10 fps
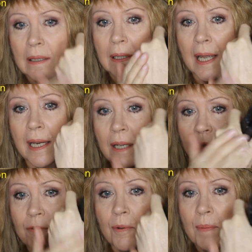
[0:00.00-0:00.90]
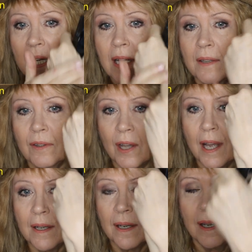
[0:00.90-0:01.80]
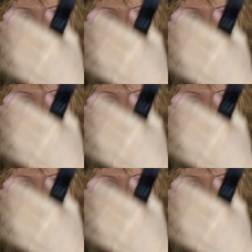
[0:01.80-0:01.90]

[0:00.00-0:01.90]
light for me, I thought.